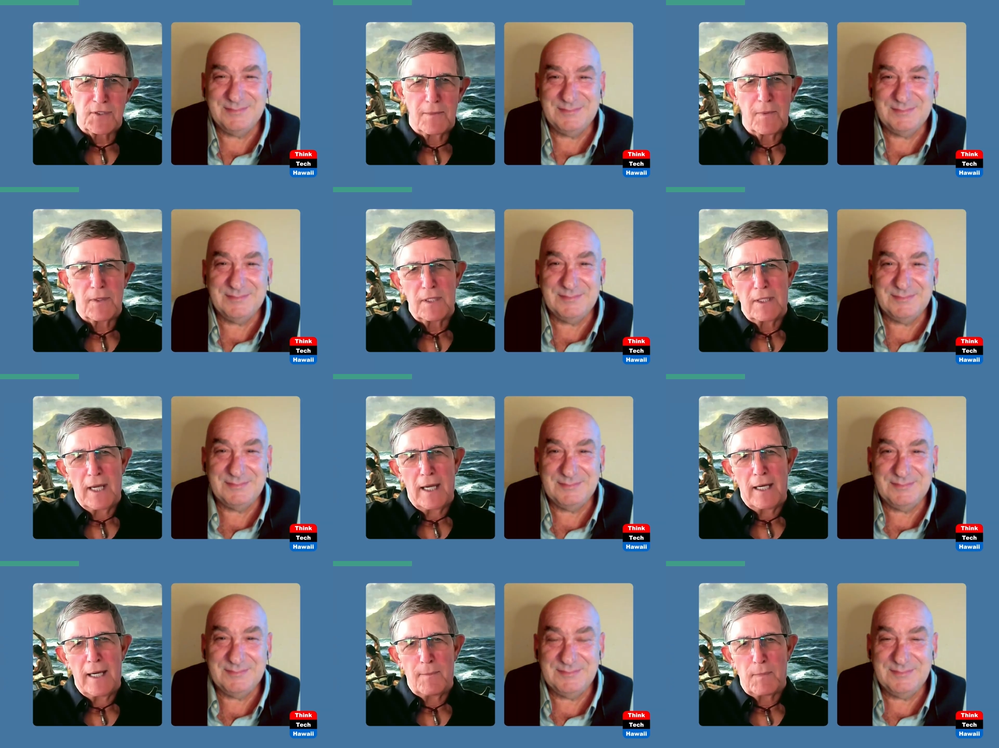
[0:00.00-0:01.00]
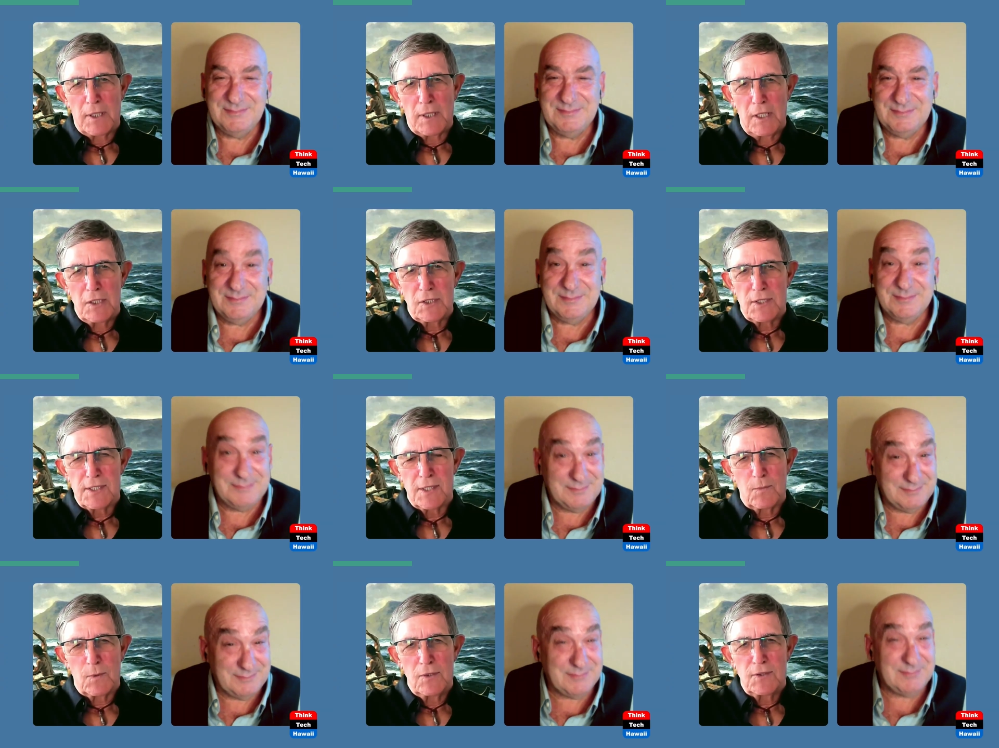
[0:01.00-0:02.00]
Speaker 1: some of the uh, applications that
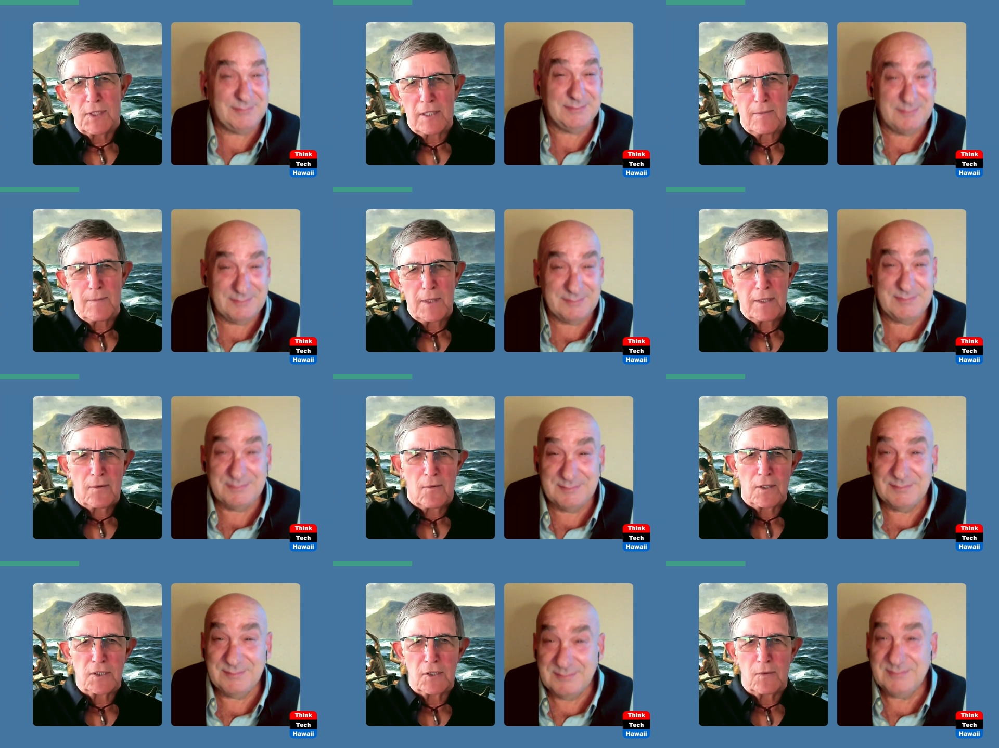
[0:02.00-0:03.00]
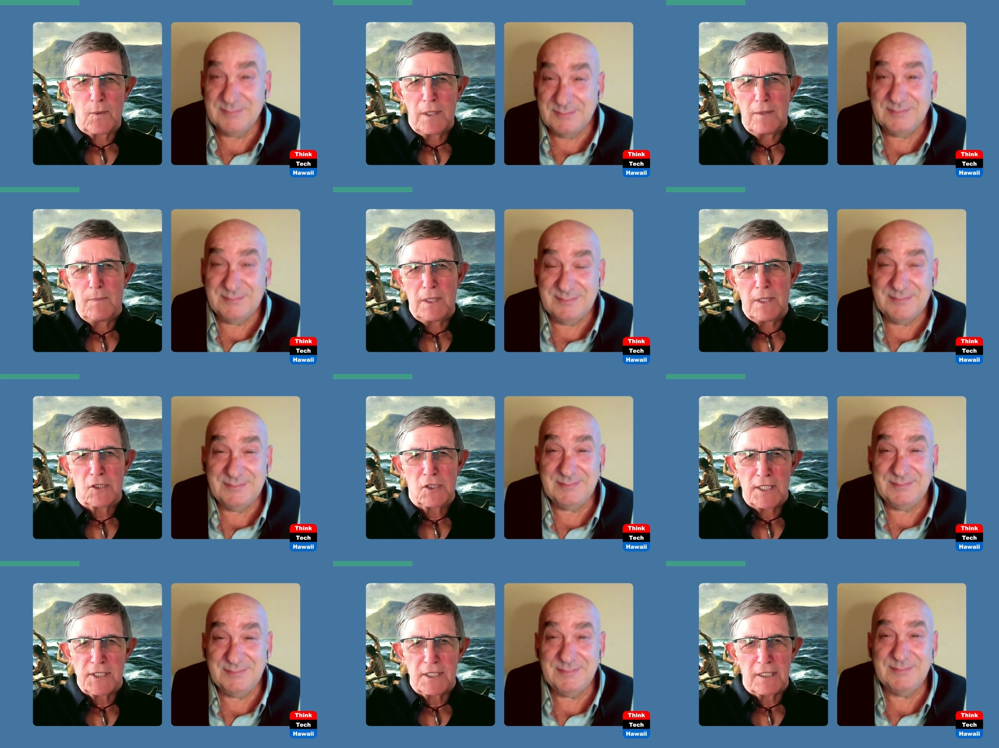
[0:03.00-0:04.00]
we're using them in, or should we be
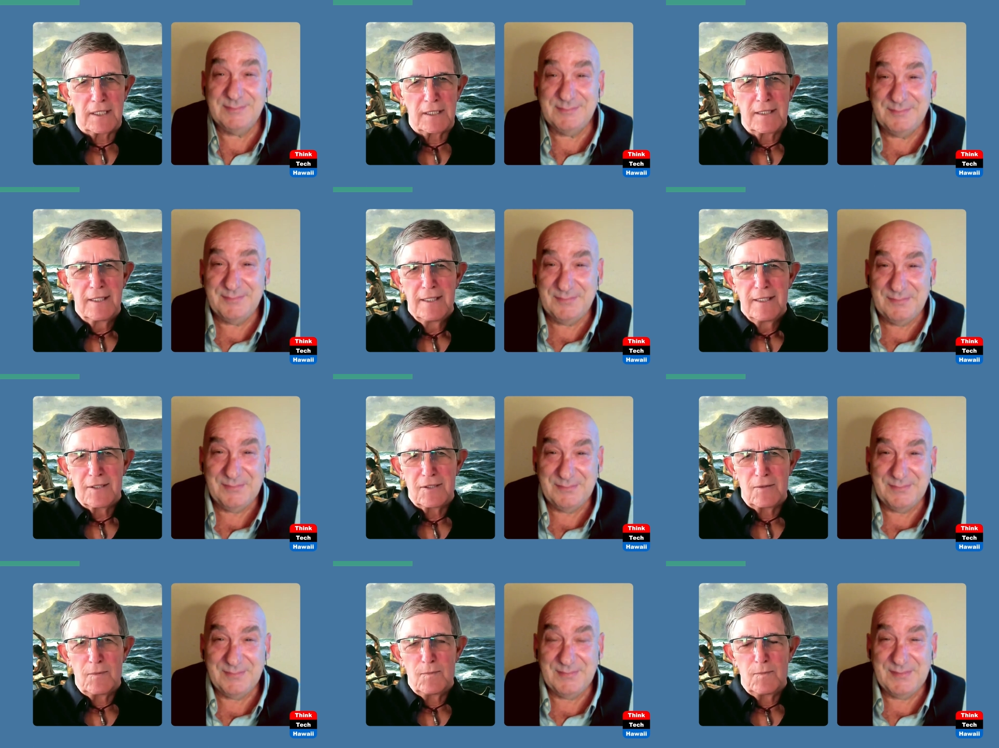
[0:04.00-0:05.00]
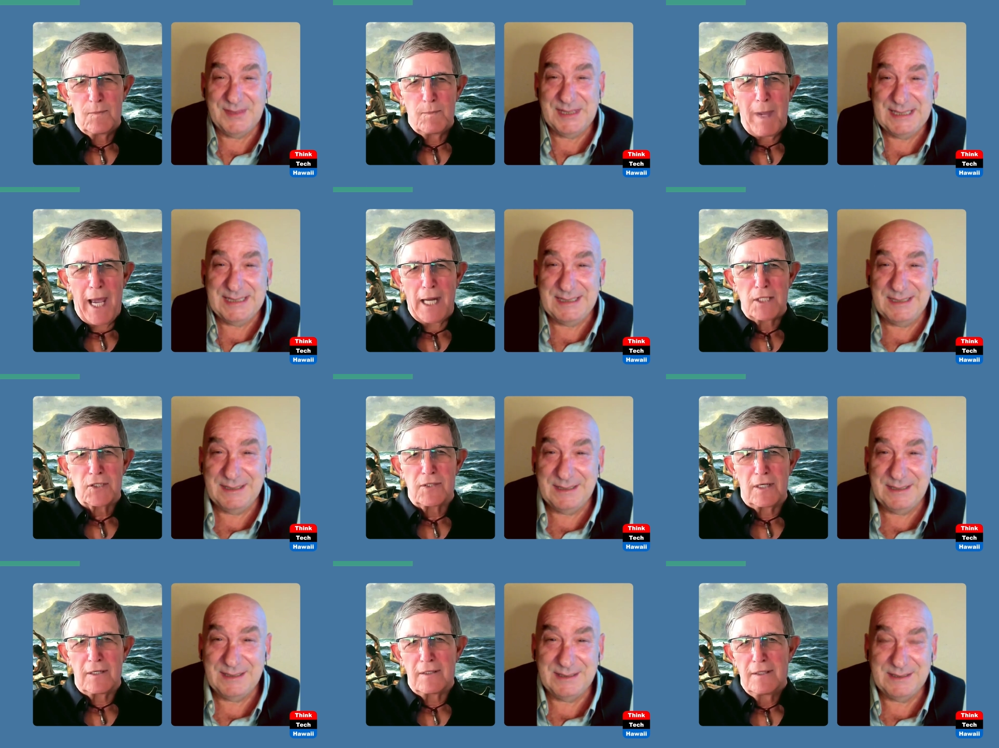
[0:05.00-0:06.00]
adjusting it to match
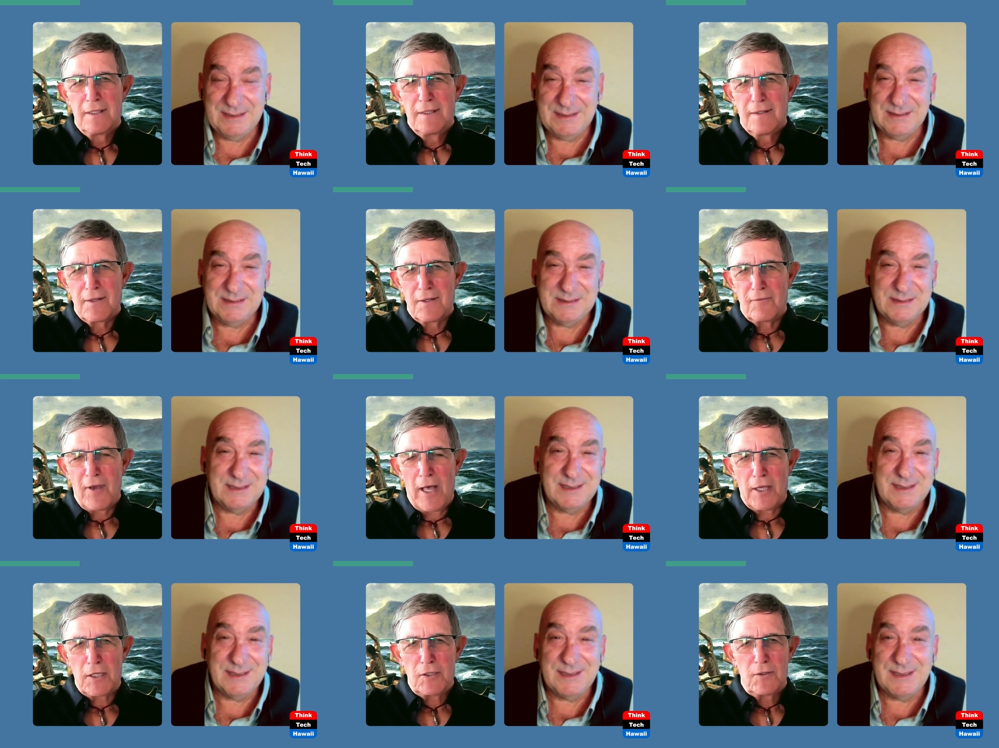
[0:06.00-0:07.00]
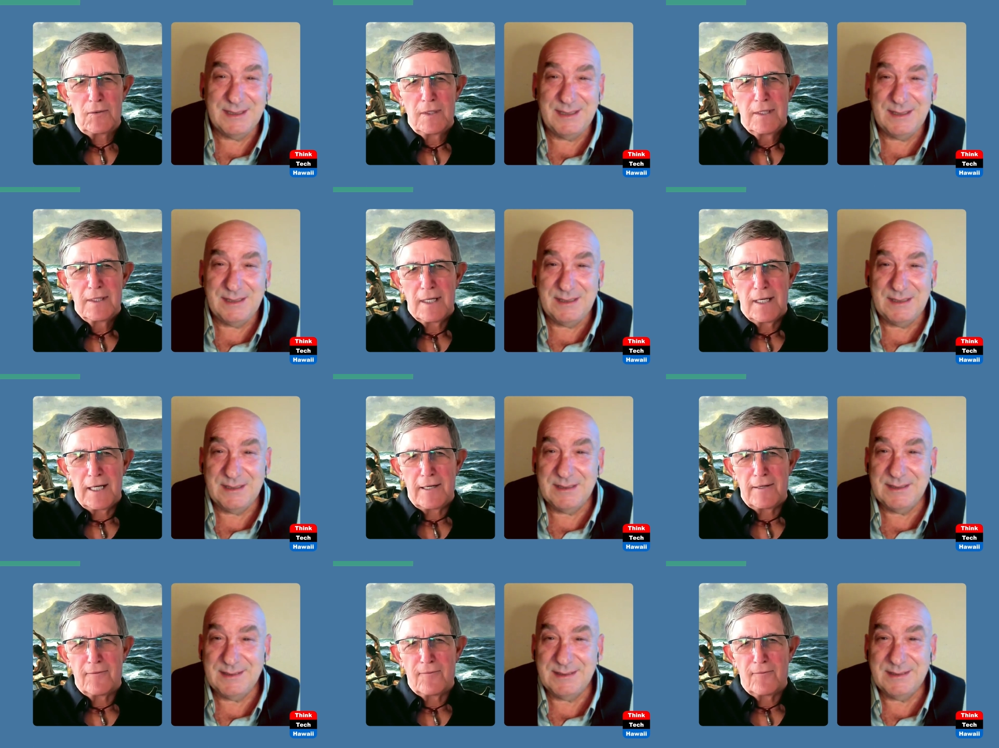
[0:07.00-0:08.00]
their their value
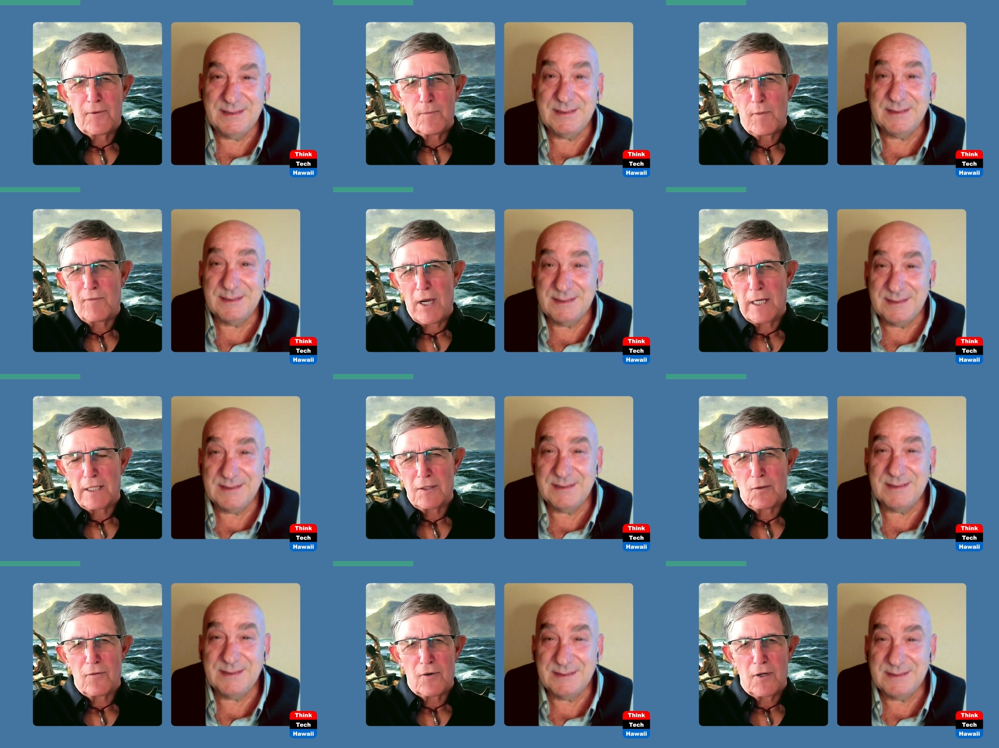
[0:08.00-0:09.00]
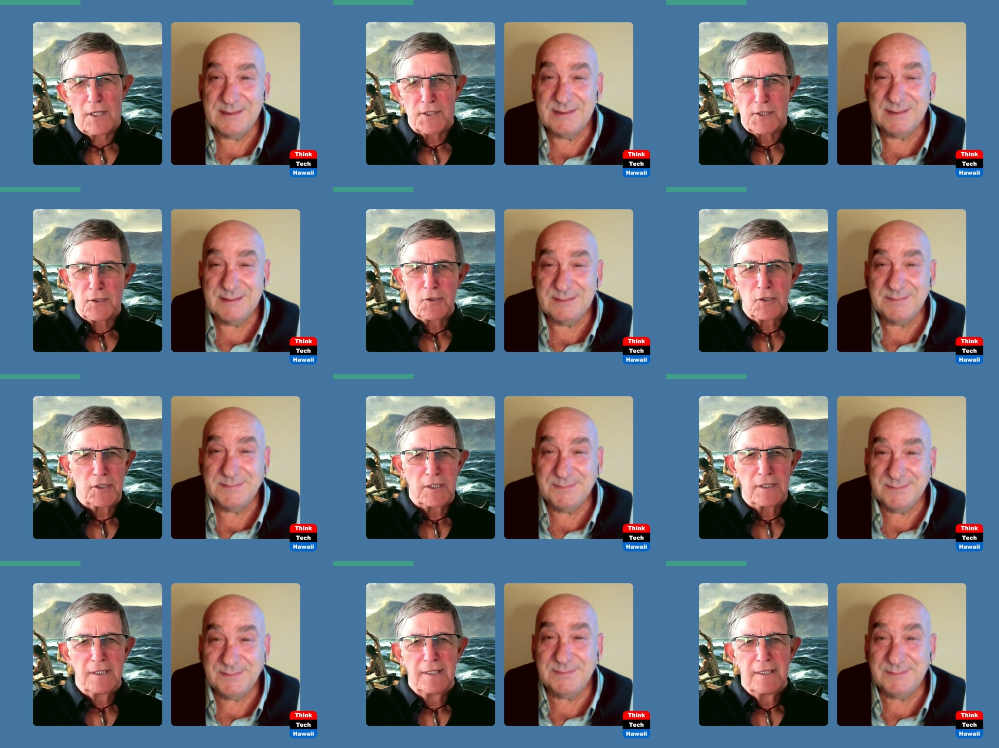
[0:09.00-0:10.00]
uh, for providing the overall
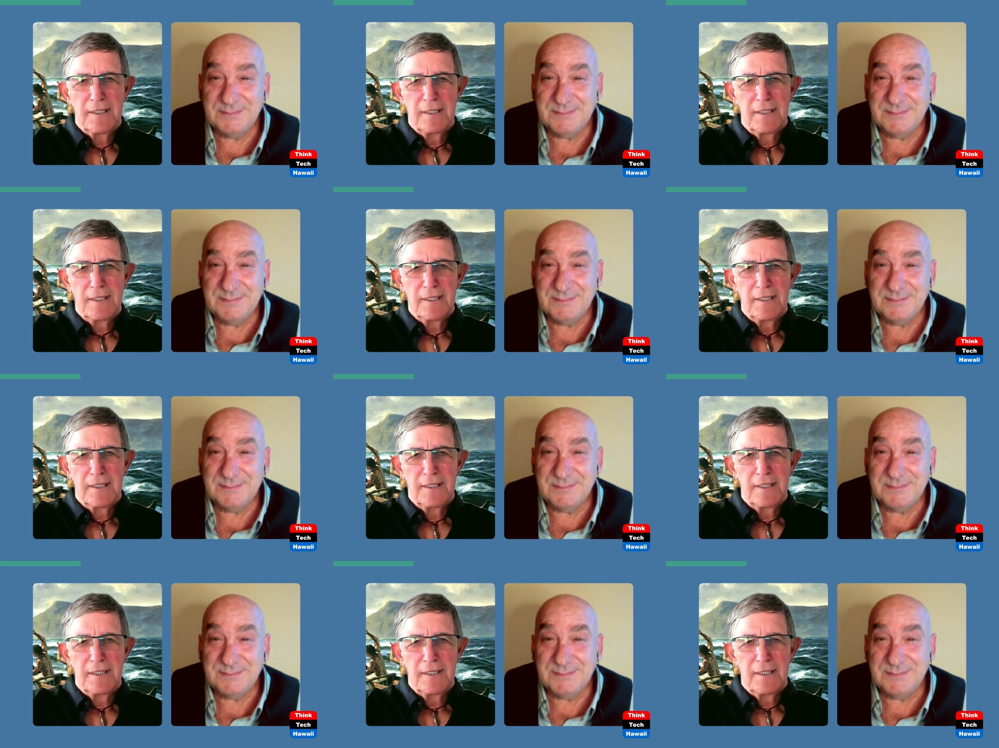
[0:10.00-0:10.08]
solution